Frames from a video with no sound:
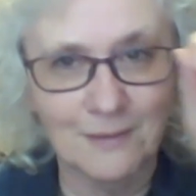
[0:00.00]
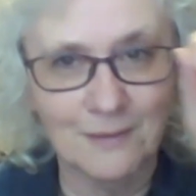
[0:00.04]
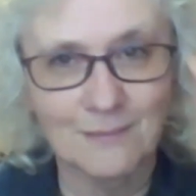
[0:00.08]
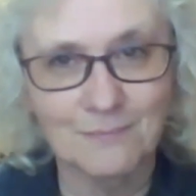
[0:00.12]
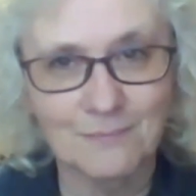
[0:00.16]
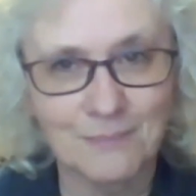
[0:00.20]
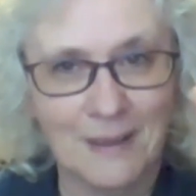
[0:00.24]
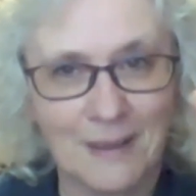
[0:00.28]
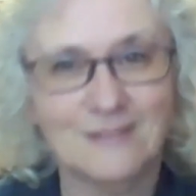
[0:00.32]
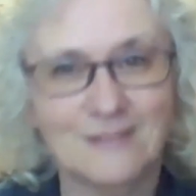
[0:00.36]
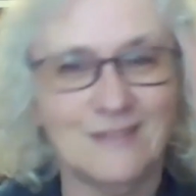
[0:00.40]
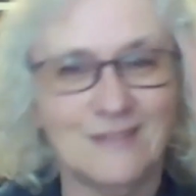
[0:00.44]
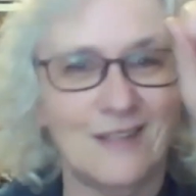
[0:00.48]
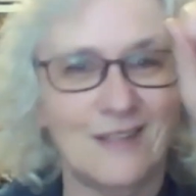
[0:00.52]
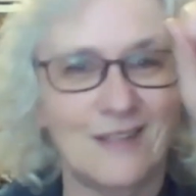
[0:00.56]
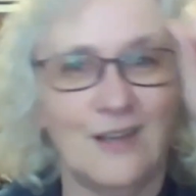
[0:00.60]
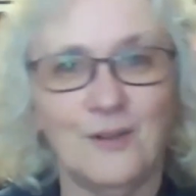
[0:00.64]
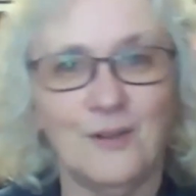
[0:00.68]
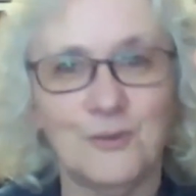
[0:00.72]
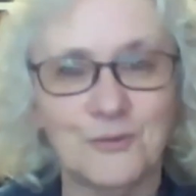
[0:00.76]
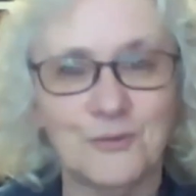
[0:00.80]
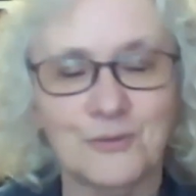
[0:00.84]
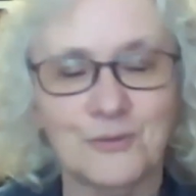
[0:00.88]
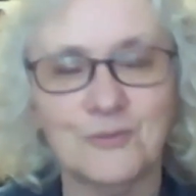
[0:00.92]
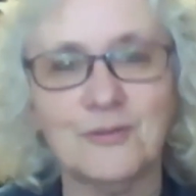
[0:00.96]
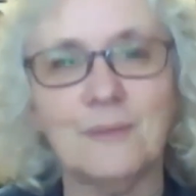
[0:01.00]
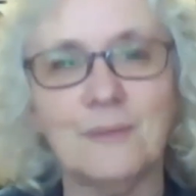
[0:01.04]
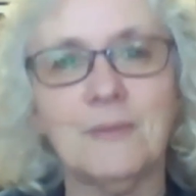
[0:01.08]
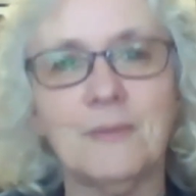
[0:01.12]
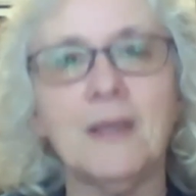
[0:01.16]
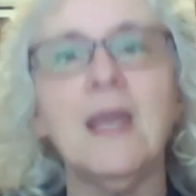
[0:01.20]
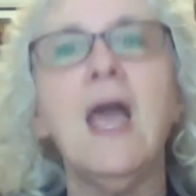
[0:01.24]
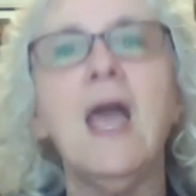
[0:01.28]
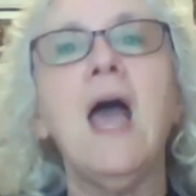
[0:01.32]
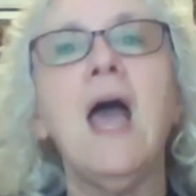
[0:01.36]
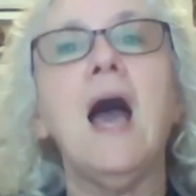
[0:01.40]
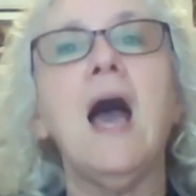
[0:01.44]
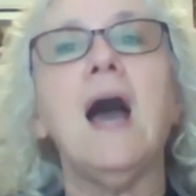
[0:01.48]
pastels or something.
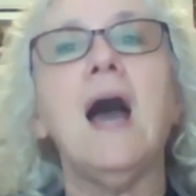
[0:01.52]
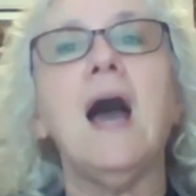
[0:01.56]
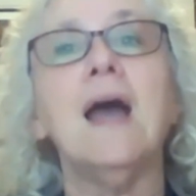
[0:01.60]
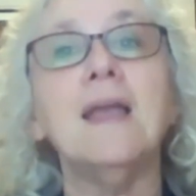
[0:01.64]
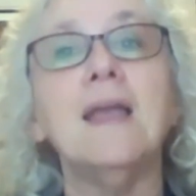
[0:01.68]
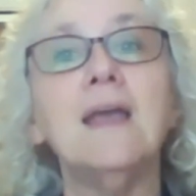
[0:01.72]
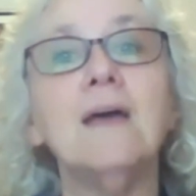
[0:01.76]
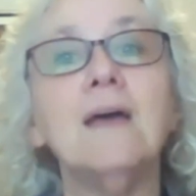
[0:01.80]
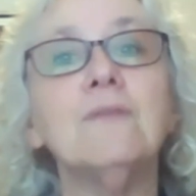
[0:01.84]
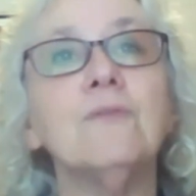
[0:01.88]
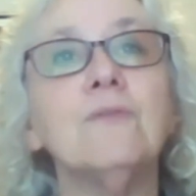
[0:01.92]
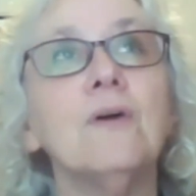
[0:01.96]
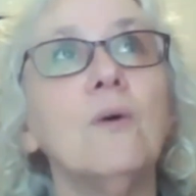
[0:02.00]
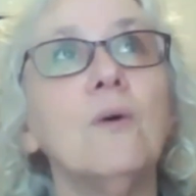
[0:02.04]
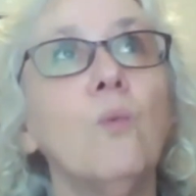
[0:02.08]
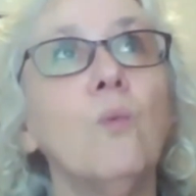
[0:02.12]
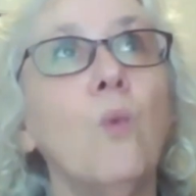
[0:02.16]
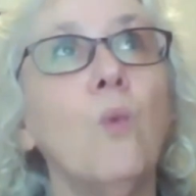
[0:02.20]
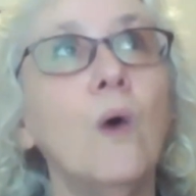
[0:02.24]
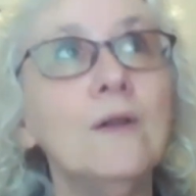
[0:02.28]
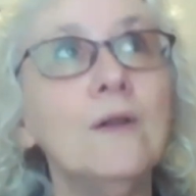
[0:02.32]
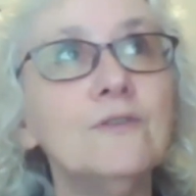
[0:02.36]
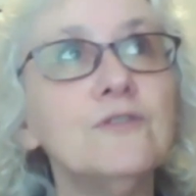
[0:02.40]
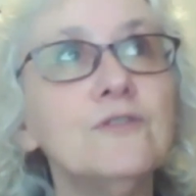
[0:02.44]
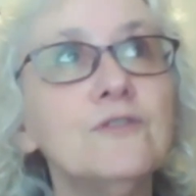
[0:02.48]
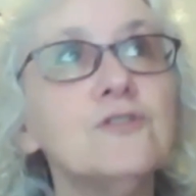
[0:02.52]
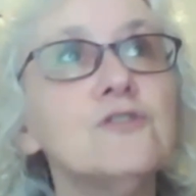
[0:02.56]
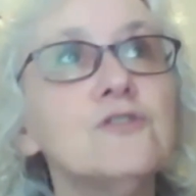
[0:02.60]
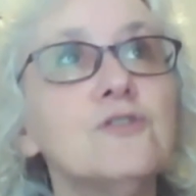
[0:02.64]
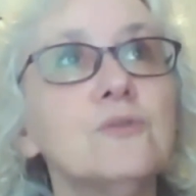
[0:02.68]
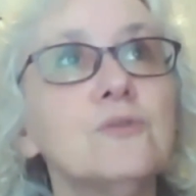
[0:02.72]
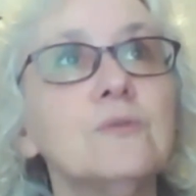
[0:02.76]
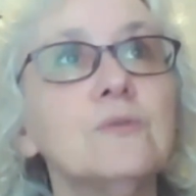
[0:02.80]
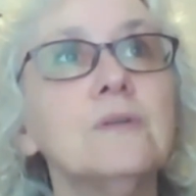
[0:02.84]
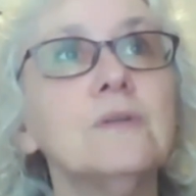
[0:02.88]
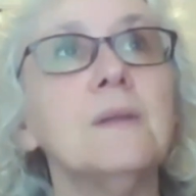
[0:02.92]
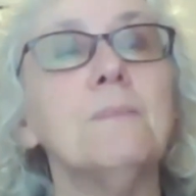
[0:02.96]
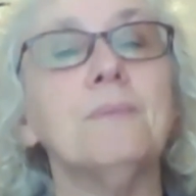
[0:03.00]
I have one
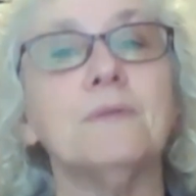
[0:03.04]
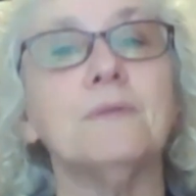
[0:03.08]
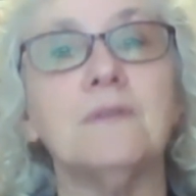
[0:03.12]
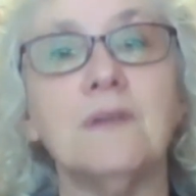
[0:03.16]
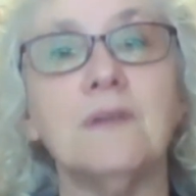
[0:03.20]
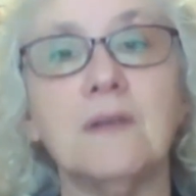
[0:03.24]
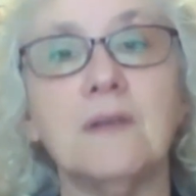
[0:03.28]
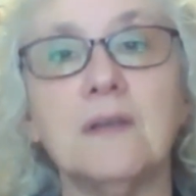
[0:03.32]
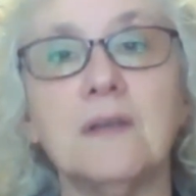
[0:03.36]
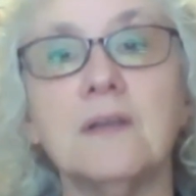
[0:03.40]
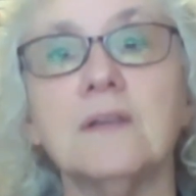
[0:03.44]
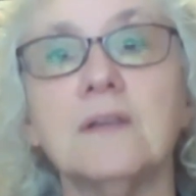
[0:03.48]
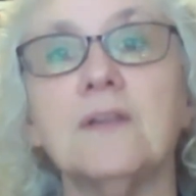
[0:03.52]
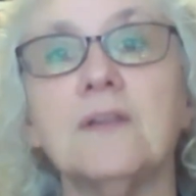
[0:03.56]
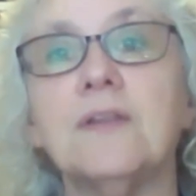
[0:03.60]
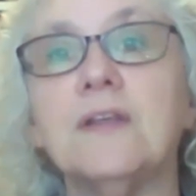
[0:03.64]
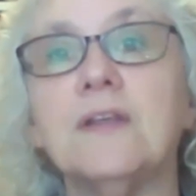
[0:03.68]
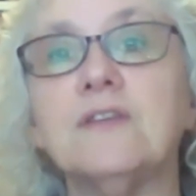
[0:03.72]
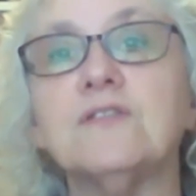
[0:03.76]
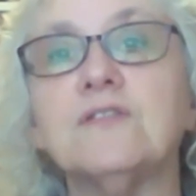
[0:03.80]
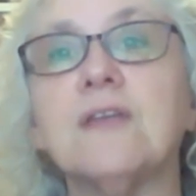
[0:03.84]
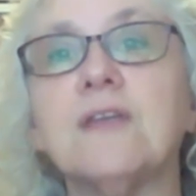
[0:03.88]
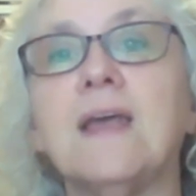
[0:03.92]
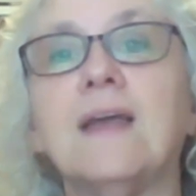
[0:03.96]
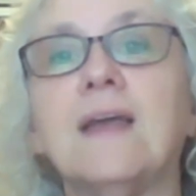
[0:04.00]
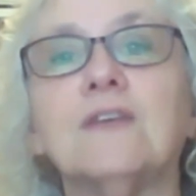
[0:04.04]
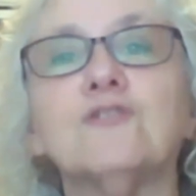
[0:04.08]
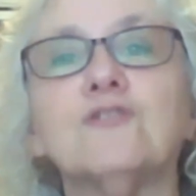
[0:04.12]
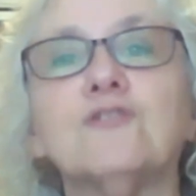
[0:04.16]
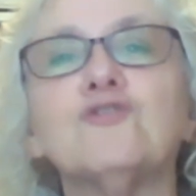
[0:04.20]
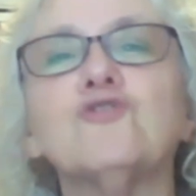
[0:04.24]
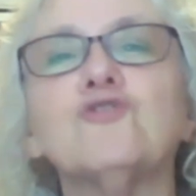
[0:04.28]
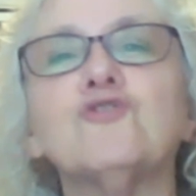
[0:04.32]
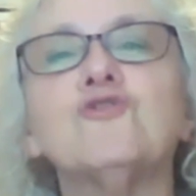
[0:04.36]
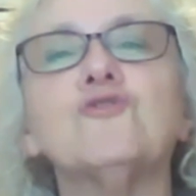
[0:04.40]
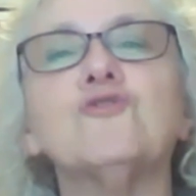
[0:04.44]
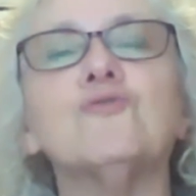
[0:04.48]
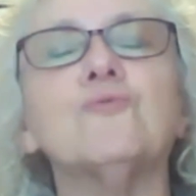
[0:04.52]
student in particular that is
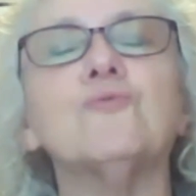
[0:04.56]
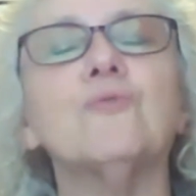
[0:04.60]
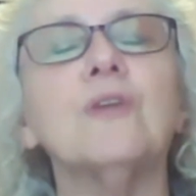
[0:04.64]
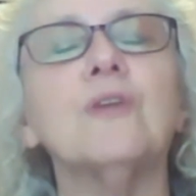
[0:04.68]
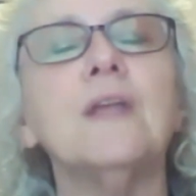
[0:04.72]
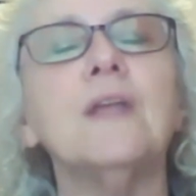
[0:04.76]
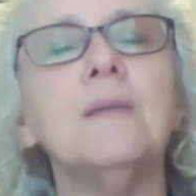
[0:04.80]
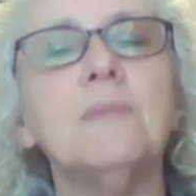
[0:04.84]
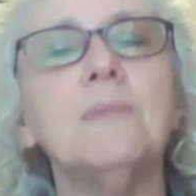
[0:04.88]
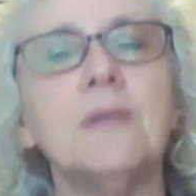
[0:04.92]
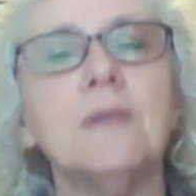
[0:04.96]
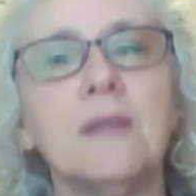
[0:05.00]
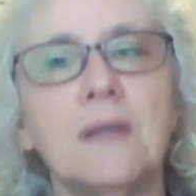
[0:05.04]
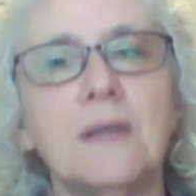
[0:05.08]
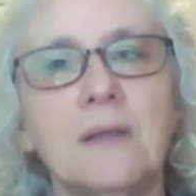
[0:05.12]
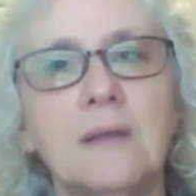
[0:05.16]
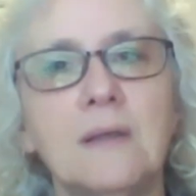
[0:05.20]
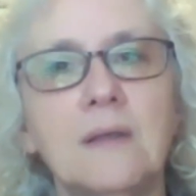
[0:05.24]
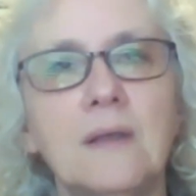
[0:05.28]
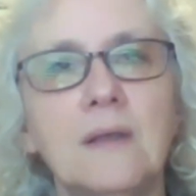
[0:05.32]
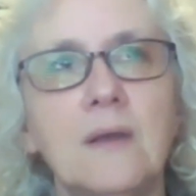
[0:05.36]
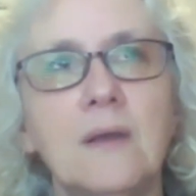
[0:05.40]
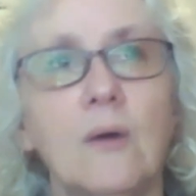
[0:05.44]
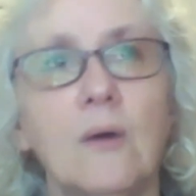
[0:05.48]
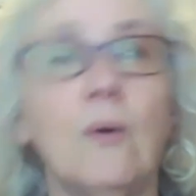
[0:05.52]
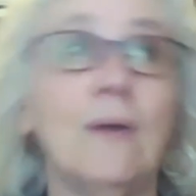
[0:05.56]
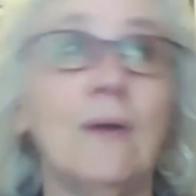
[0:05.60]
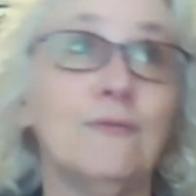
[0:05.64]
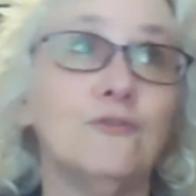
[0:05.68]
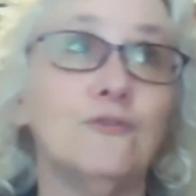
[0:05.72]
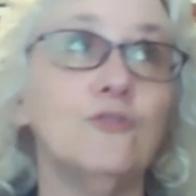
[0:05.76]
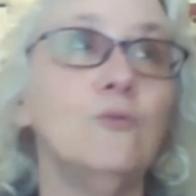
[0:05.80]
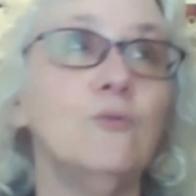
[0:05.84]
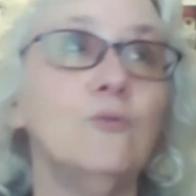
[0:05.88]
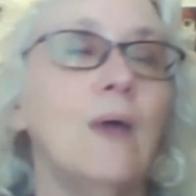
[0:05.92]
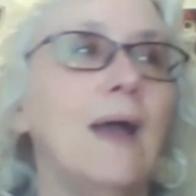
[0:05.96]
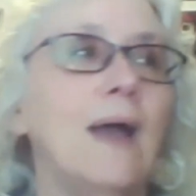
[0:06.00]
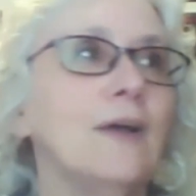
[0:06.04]
extremely, I have
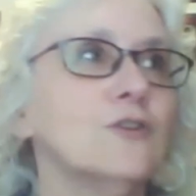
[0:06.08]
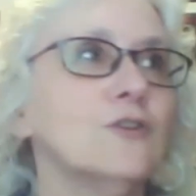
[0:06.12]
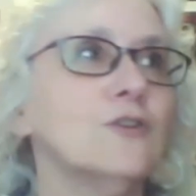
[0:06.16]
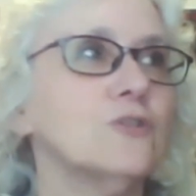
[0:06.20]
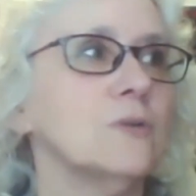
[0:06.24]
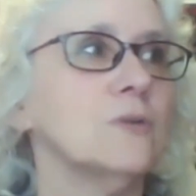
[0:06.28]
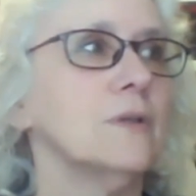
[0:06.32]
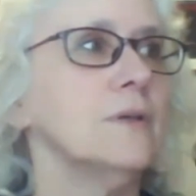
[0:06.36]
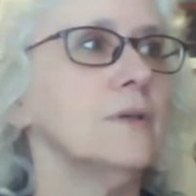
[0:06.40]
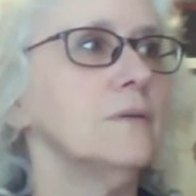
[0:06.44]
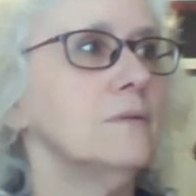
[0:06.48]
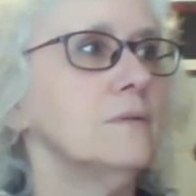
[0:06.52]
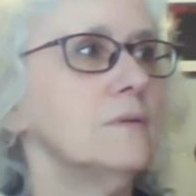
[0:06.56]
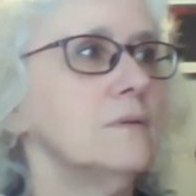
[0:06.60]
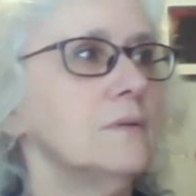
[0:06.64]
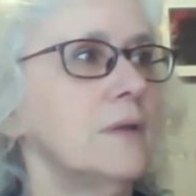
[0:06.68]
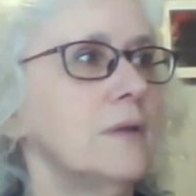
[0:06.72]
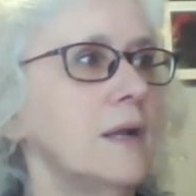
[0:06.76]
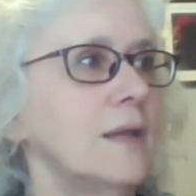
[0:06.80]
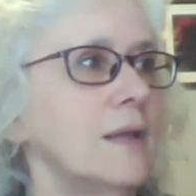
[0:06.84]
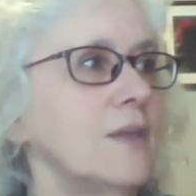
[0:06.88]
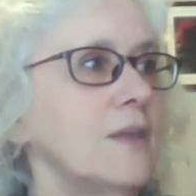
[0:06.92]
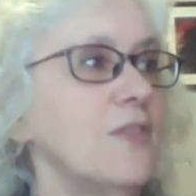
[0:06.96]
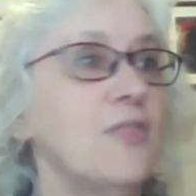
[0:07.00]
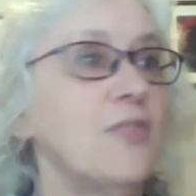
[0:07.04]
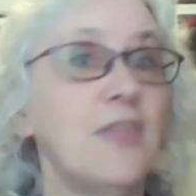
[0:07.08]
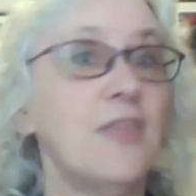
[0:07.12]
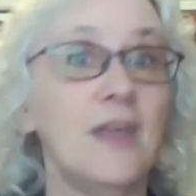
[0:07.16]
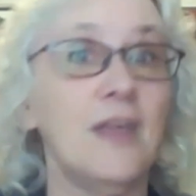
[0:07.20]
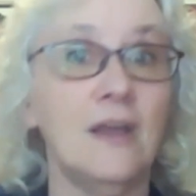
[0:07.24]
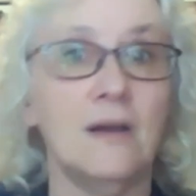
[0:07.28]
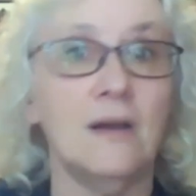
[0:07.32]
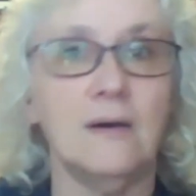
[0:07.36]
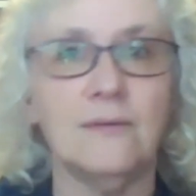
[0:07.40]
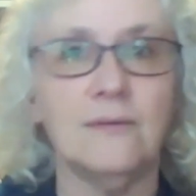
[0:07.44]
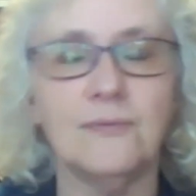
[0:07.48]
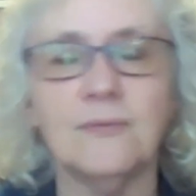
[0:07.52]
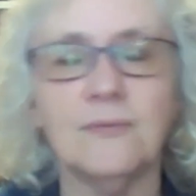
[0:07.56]
two actually that I can think
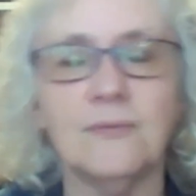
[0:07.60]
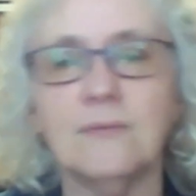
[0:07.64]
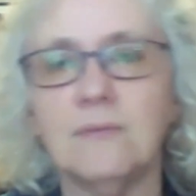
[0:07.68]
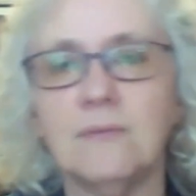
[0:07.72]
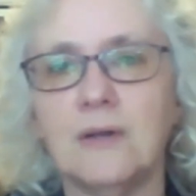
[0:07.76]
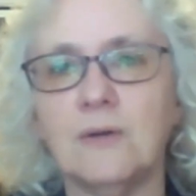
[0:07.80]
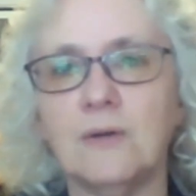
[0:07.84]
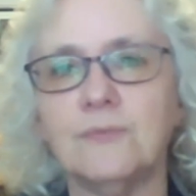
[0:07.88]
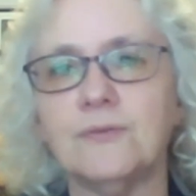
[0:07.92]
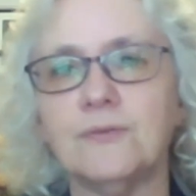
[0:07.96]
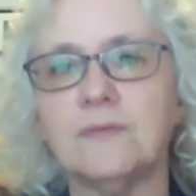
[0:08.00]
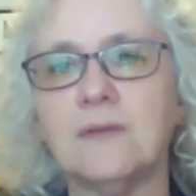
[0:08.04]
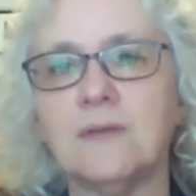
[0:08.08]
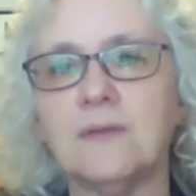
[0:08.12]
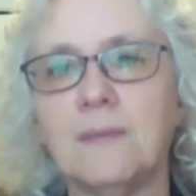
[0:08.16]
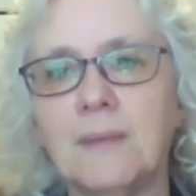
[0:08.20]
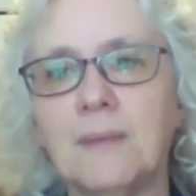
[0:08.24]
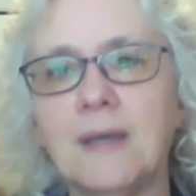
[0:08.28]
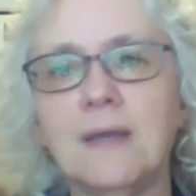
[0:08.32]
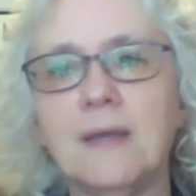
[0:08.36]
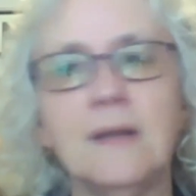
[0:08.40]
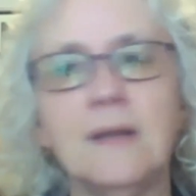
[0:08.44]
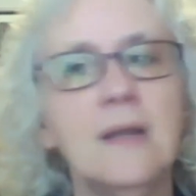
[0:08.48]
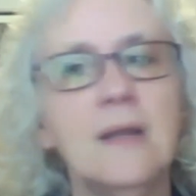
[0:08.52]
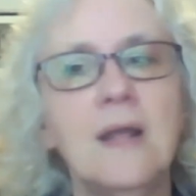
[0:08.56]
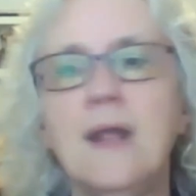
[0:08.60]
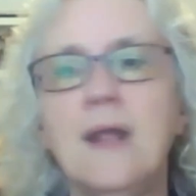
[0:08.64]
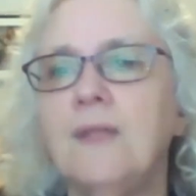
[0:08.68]
of right off the top of my head.